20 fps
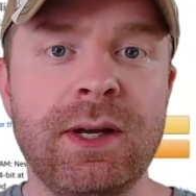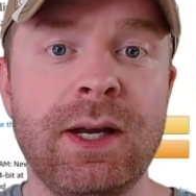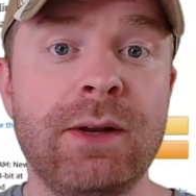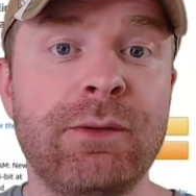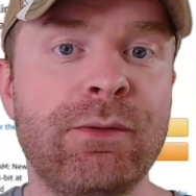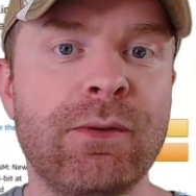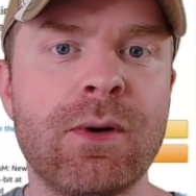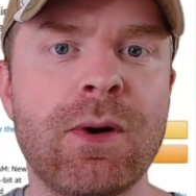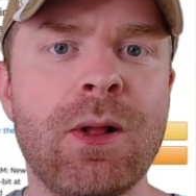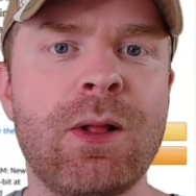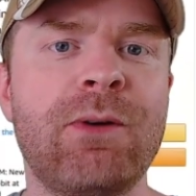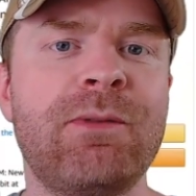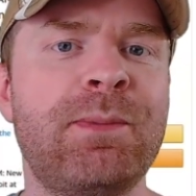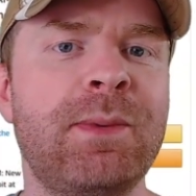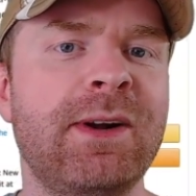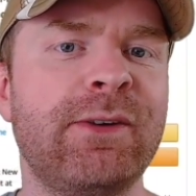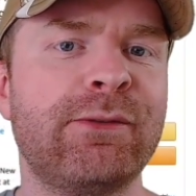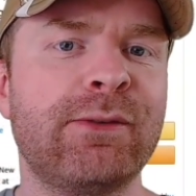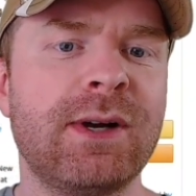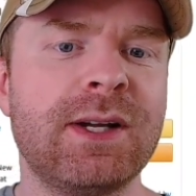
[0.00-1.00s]
And for all of
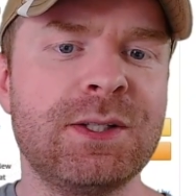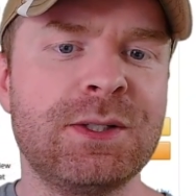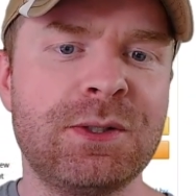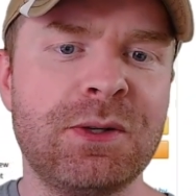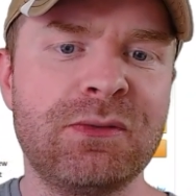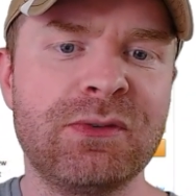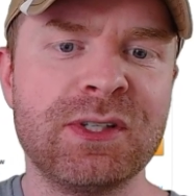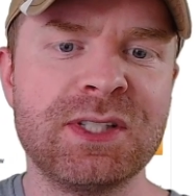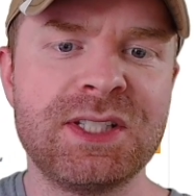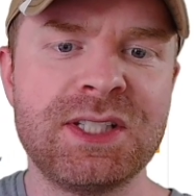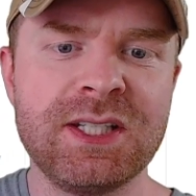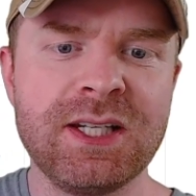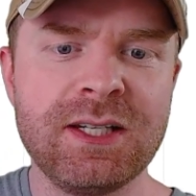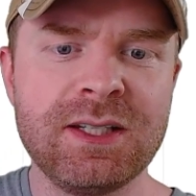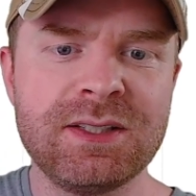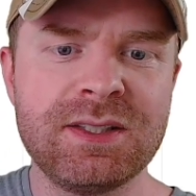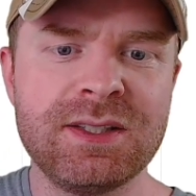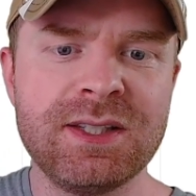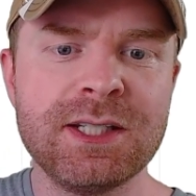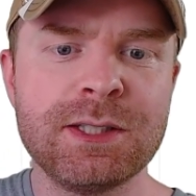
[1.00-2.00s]
my friends
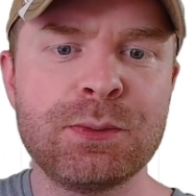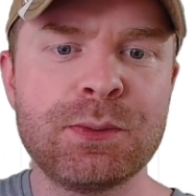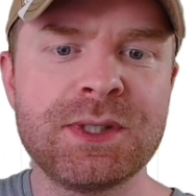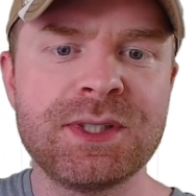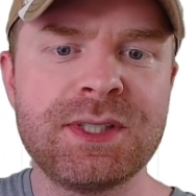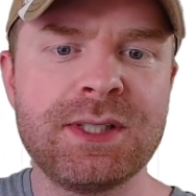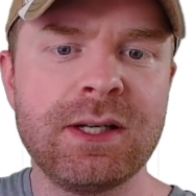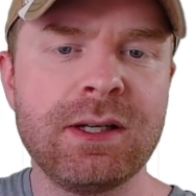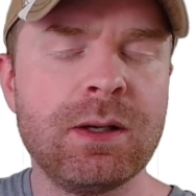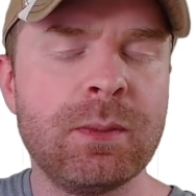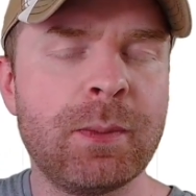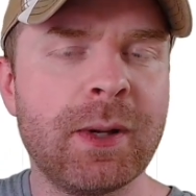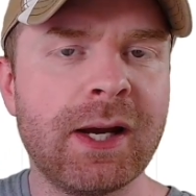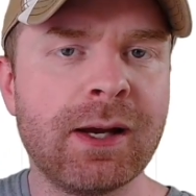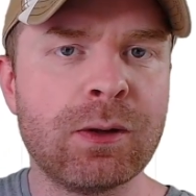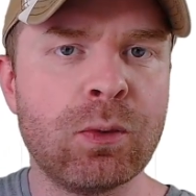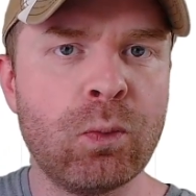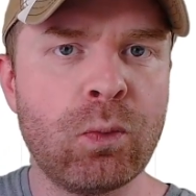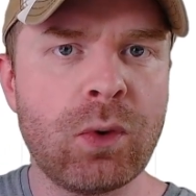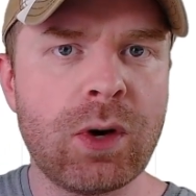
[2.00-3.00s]
overseas, this will set you
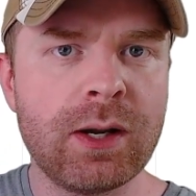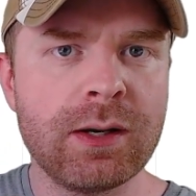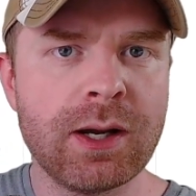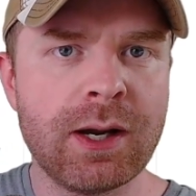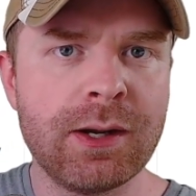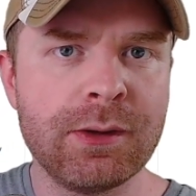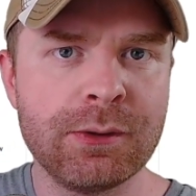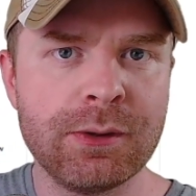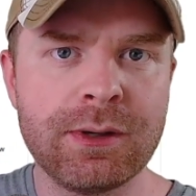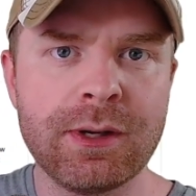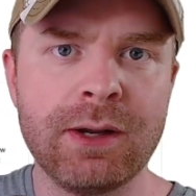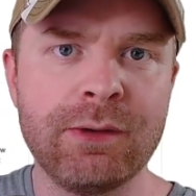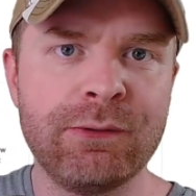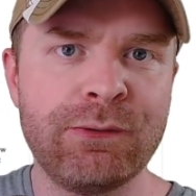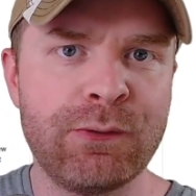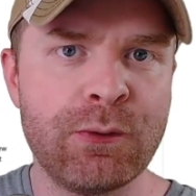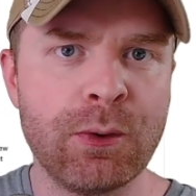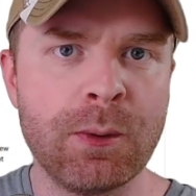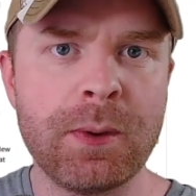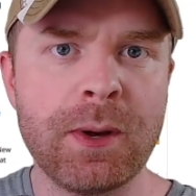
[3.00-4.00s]
back 104